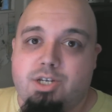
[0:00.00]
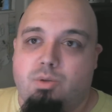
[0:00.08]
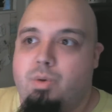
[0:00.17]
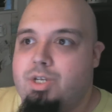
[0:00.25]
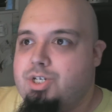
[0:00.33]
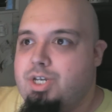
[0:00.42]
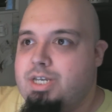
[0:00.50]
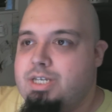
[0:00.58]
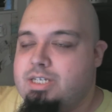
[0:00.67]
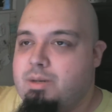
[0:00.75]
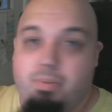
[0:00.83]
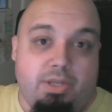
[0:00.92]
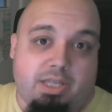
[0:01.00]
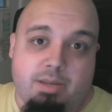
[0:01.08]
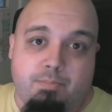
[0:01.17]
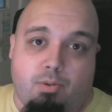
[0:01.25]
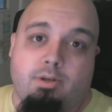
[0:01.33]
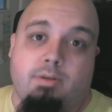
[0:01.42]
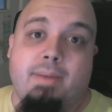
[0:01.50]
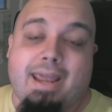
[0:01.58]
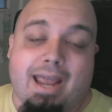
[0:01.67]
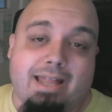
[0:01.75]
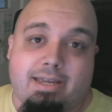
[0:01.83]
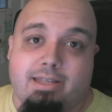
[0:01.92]
which is a pretty important
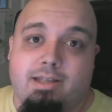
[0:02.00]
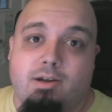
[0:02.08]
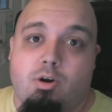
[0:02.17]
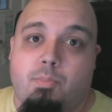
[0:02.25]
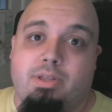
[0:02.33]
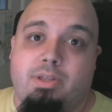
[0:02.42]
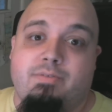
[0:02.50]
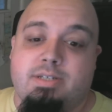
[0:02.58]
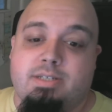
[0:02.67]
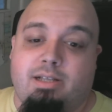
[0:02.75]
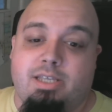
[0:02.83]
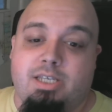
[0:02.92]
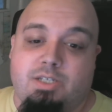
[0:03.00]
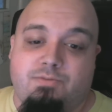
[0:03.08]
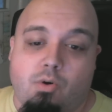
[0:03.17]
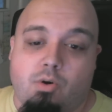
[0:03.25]
mechanic in Europa Universalis 4.